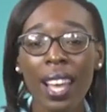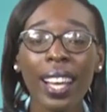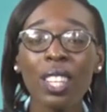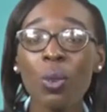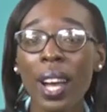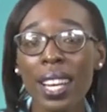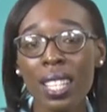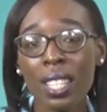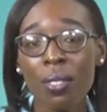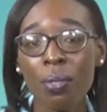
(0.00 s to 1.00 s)
Can you
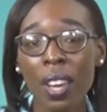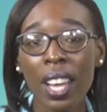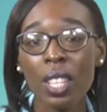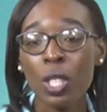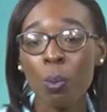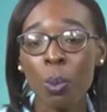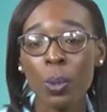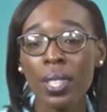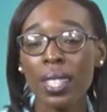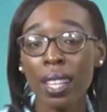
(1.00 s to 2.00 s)
identify a
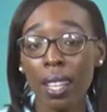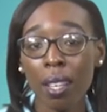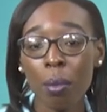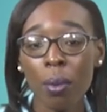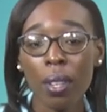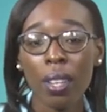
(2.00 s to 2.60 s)
sports club